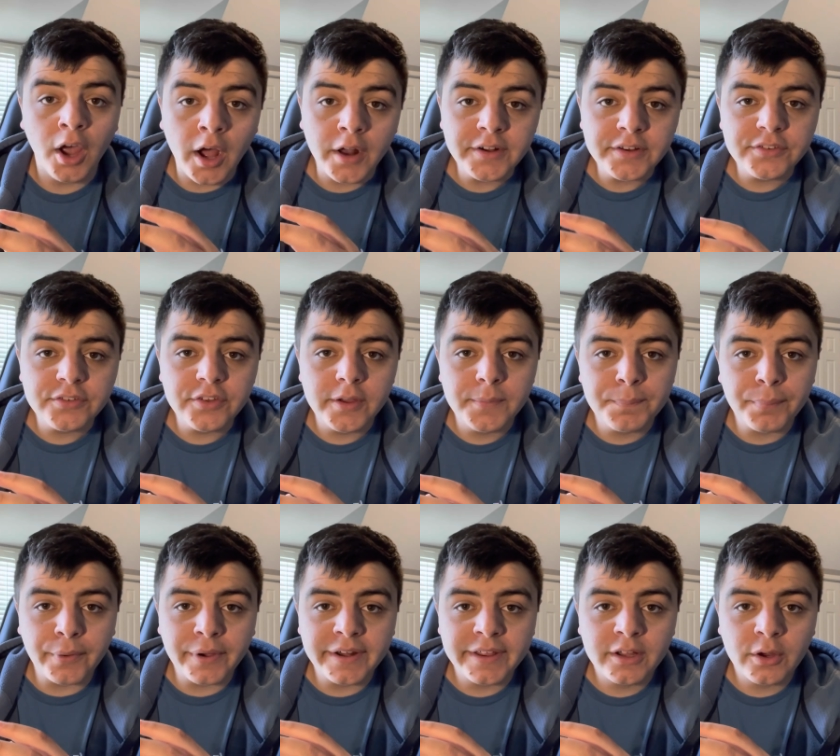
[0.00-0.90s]
honestly
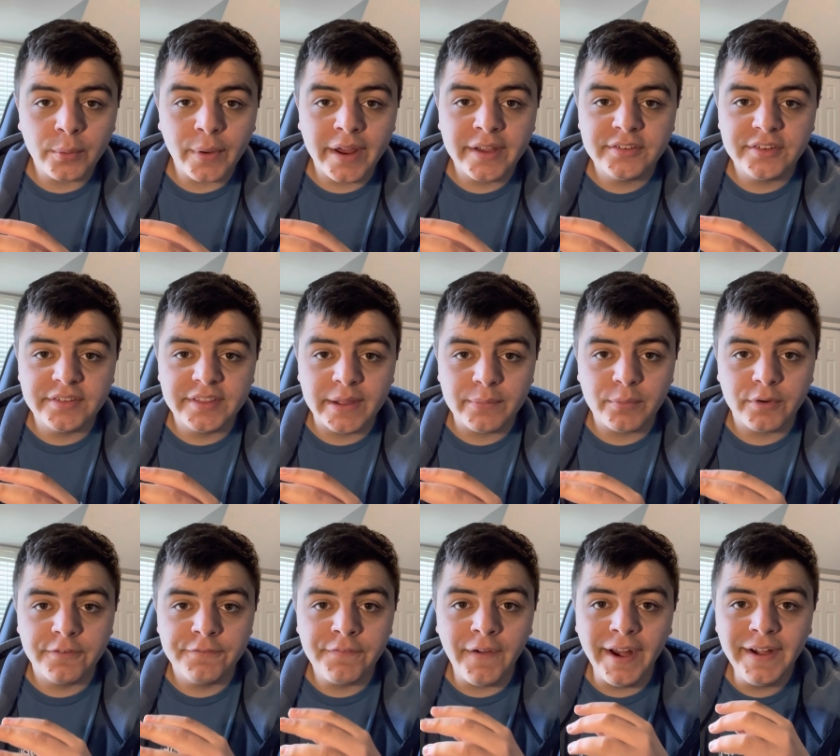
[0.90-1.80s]
pretty crazy that
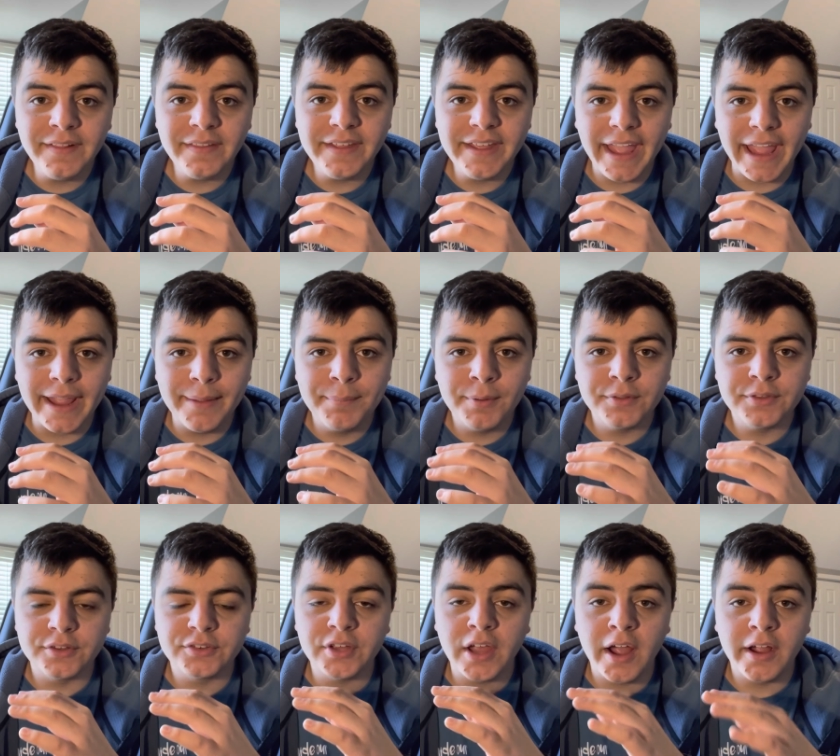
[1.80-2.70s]
we're finally able
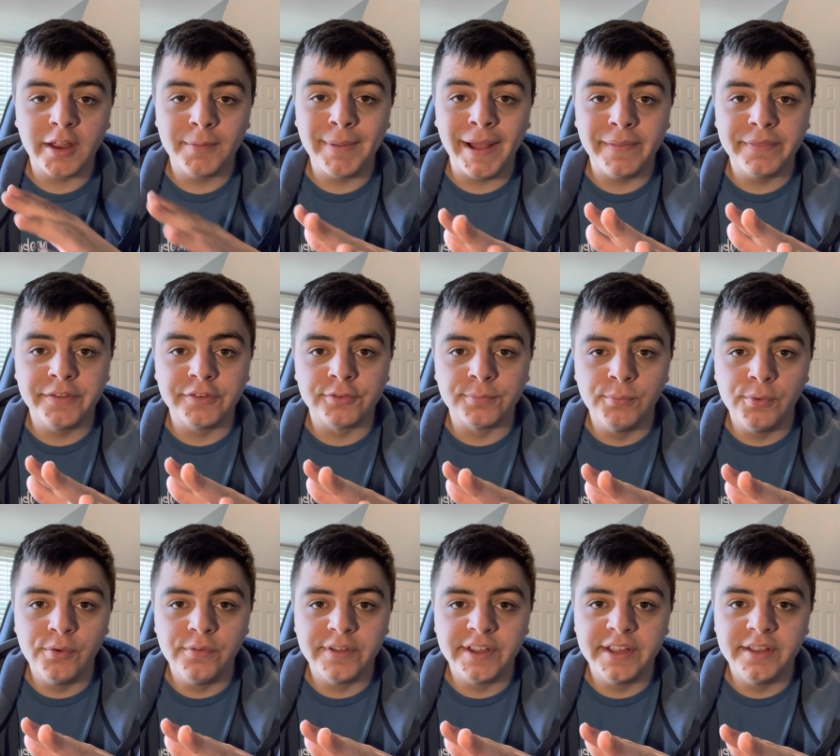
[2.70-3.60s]
to talk about this
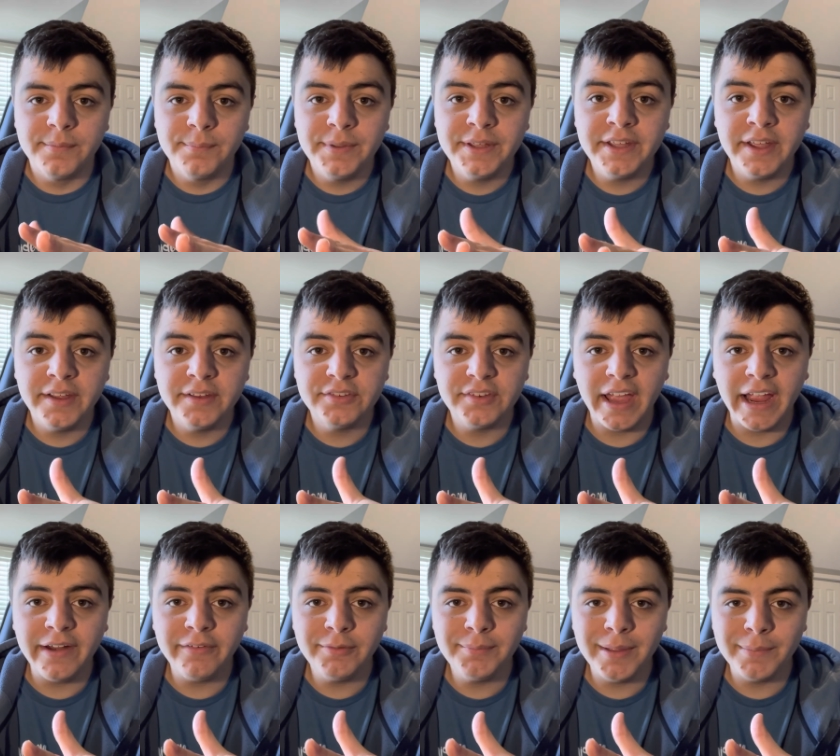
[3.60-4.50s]
movie, because
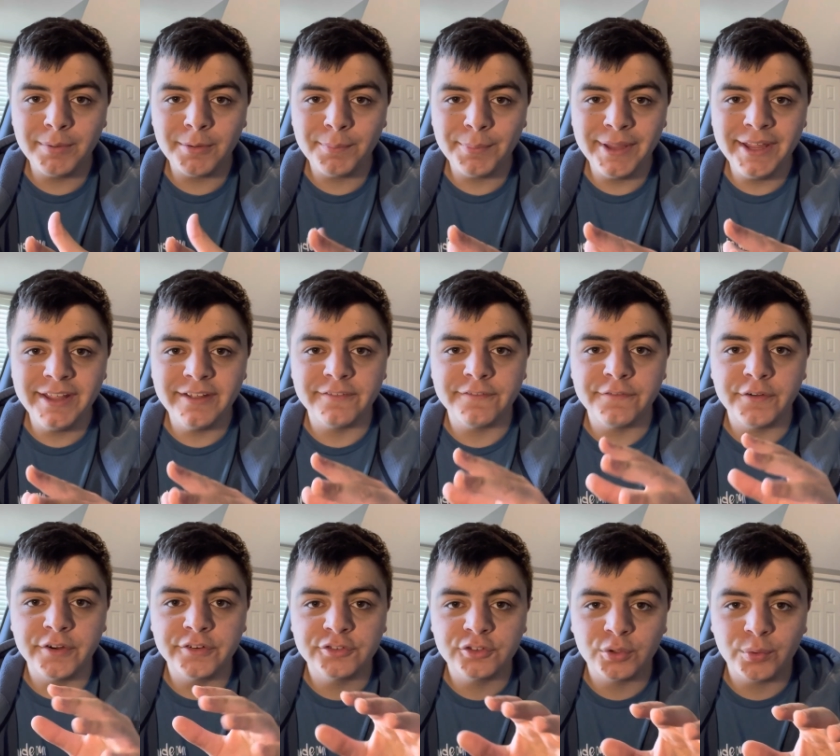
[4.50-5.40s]
I remember being in
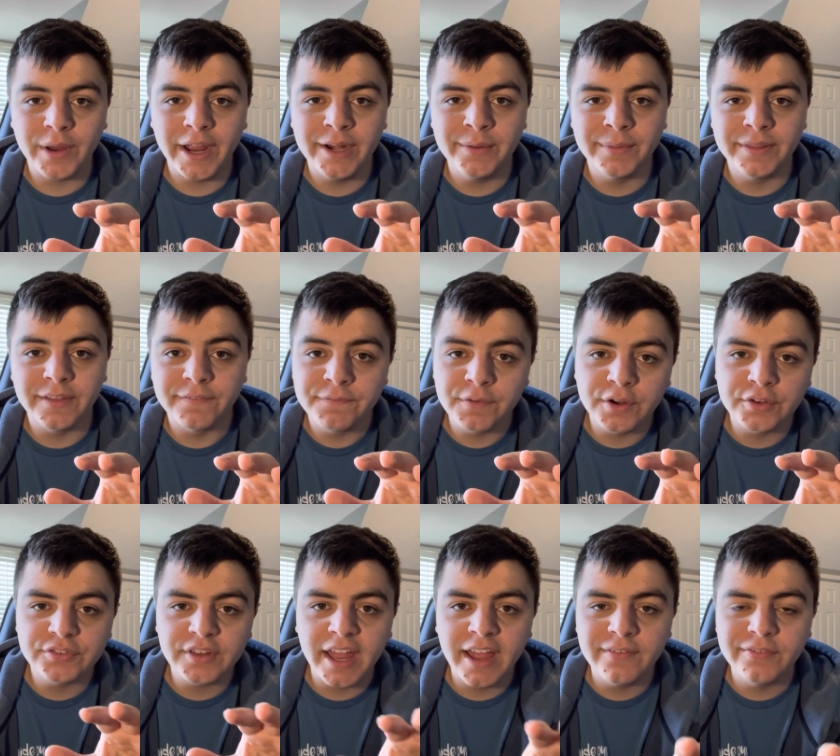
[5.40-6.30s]
first grade when the
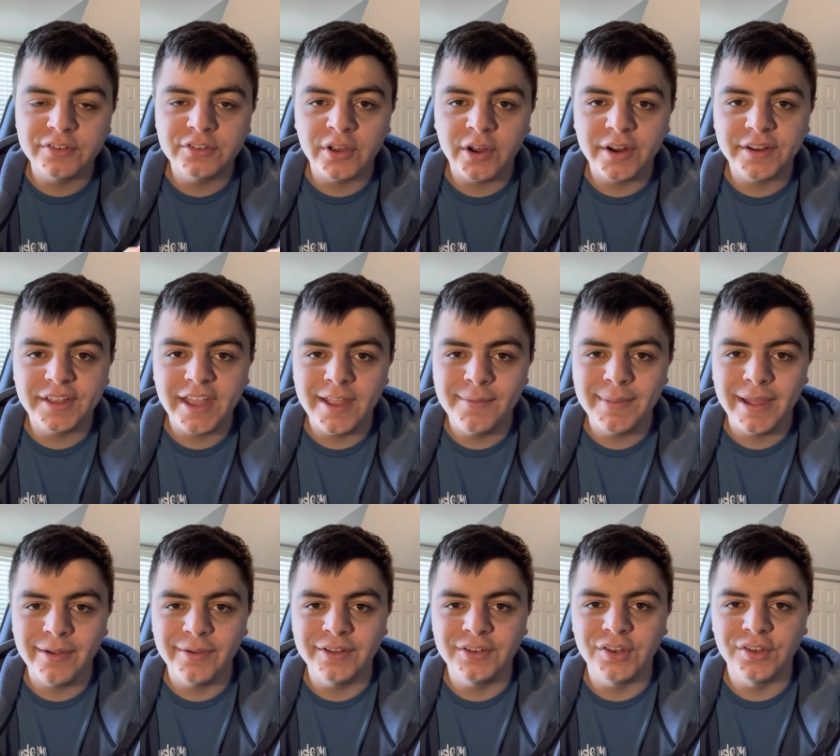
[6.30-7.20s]
first Avatar came
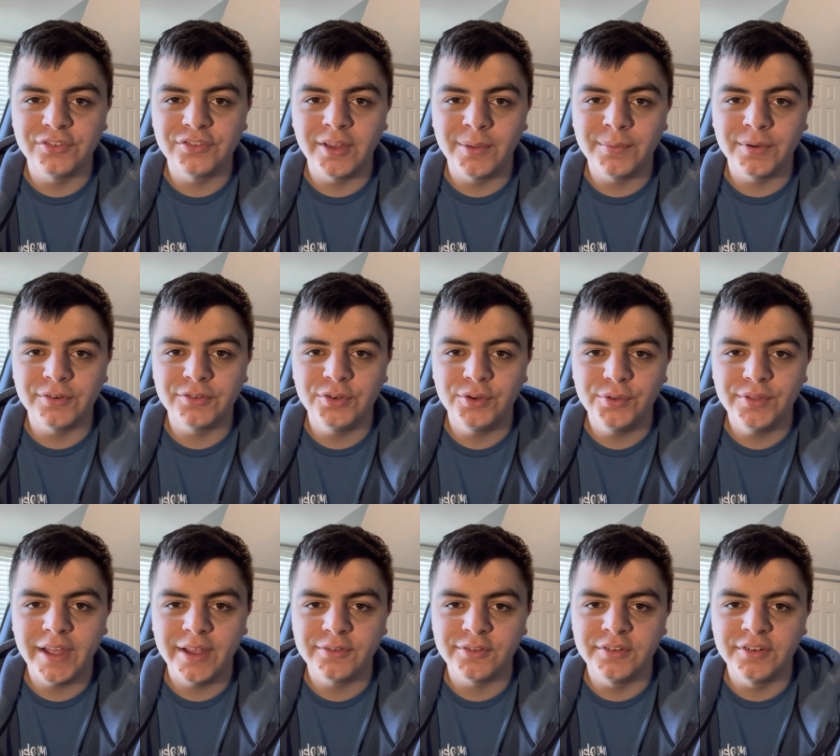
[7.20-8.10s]
out in December
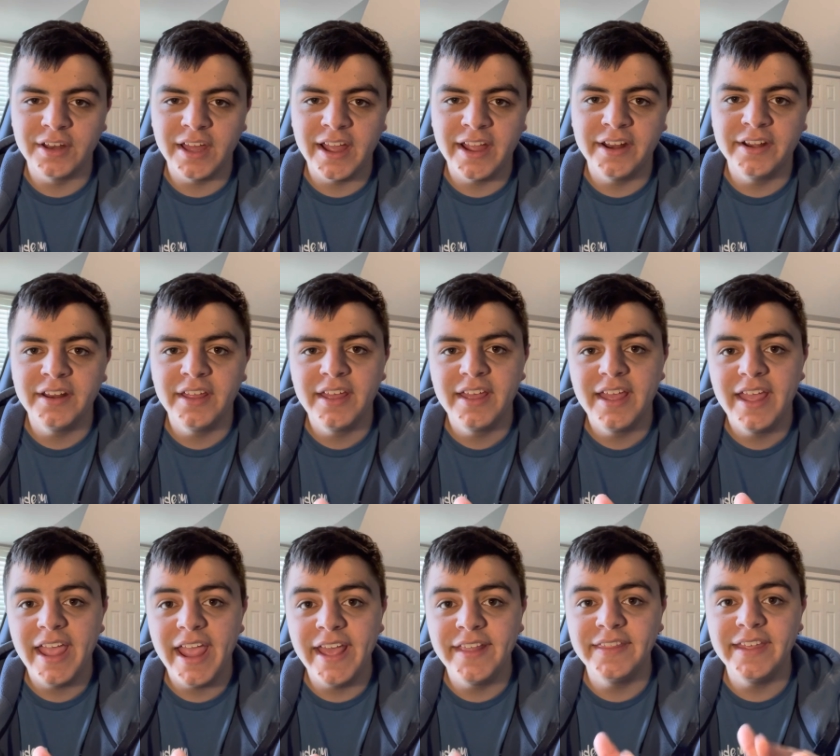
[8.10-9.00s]
2009,
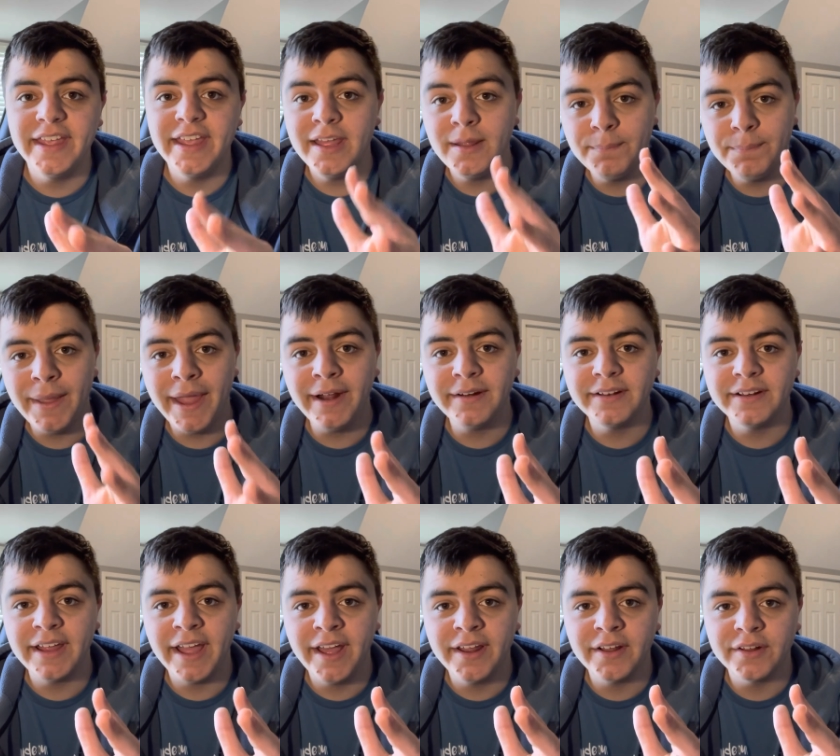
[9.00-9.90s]
and the impact
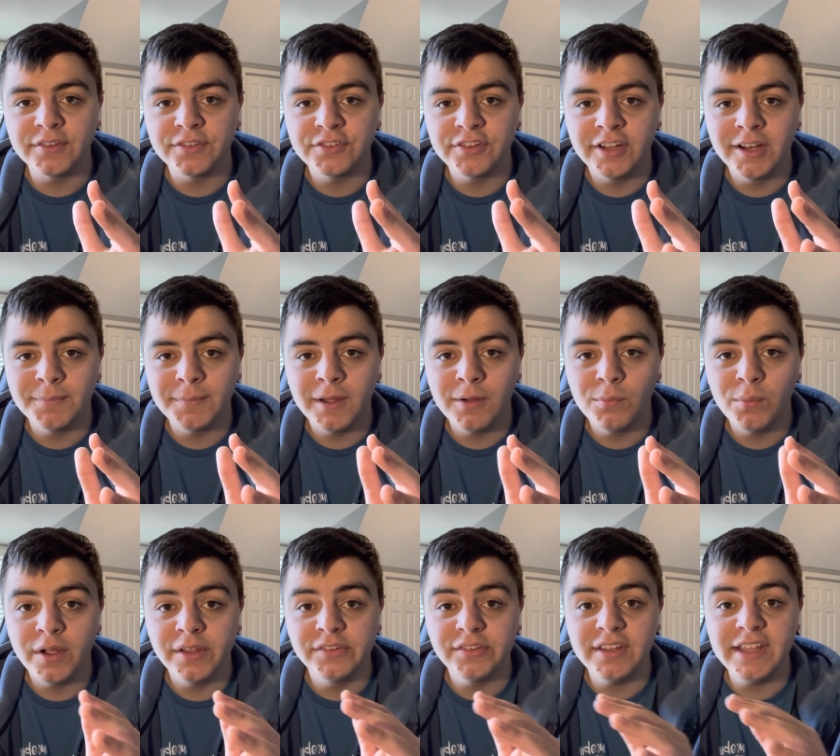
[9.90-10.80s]
it had on cinema
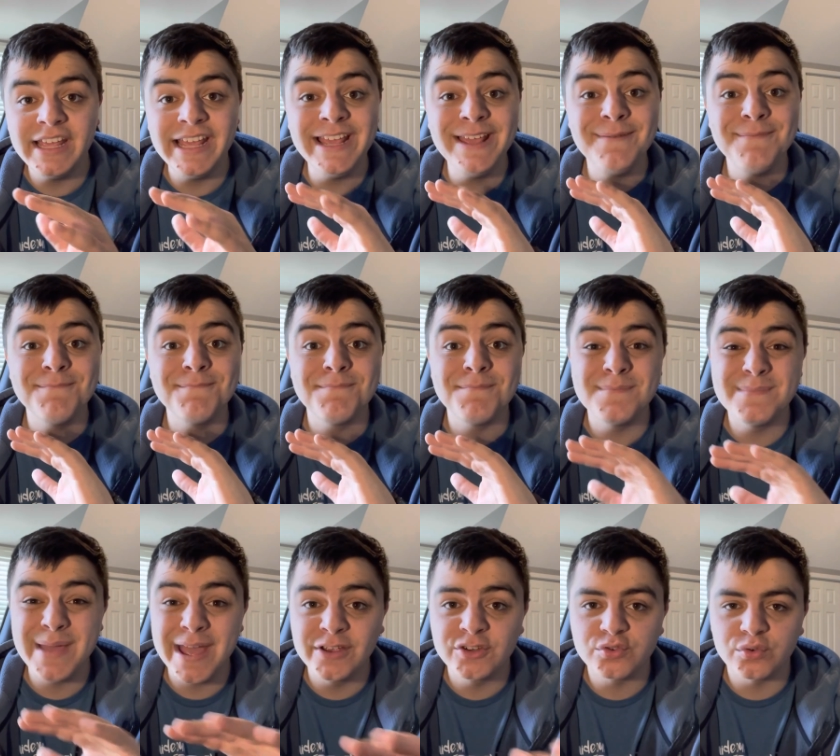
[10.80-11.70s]
was
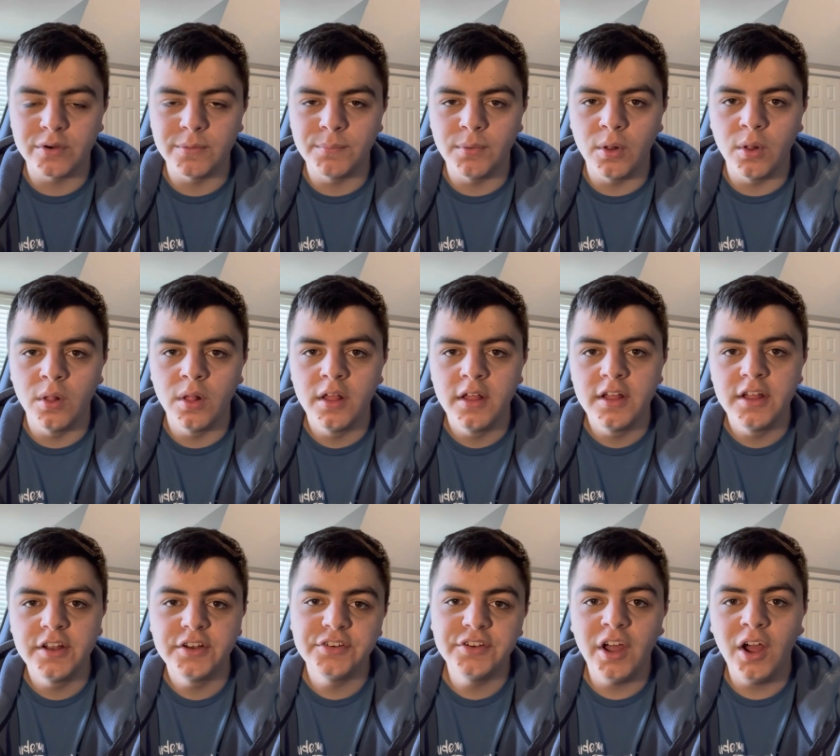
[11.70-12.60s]
immeasurable,
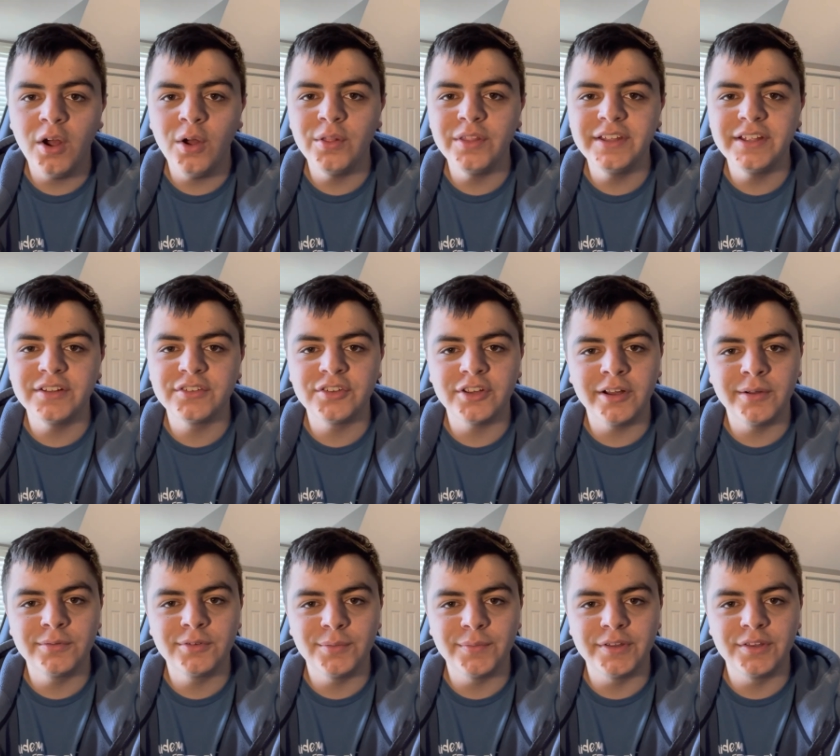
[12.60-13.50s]
not only in
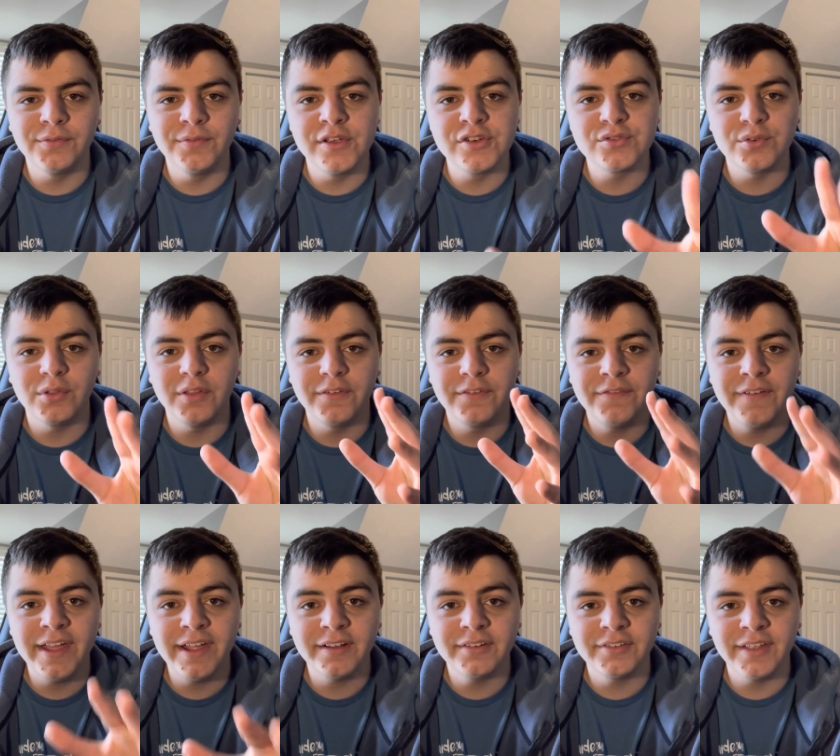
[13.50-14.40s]
terms of its visual
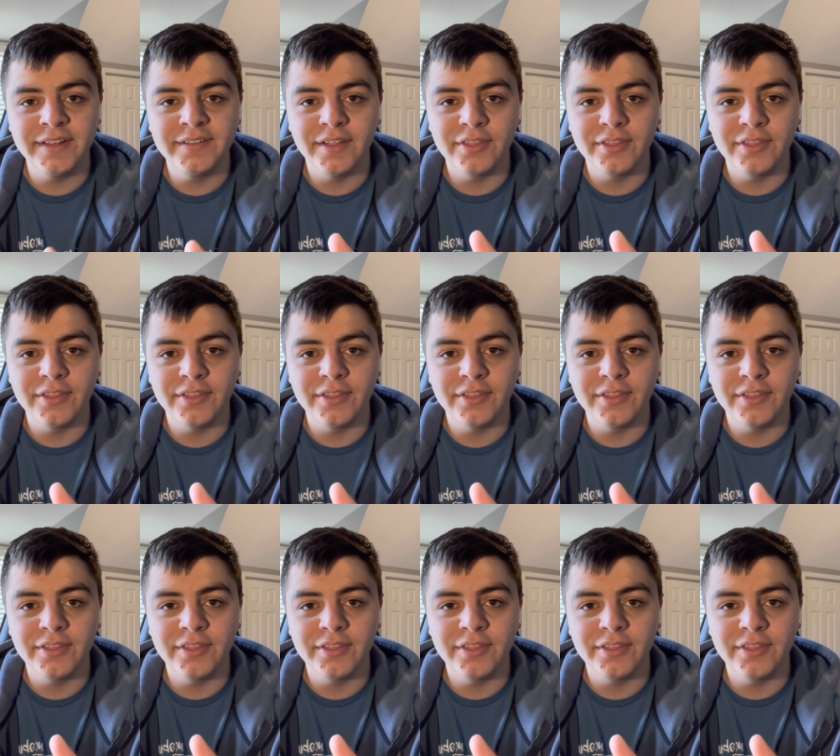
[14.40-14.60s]
effects and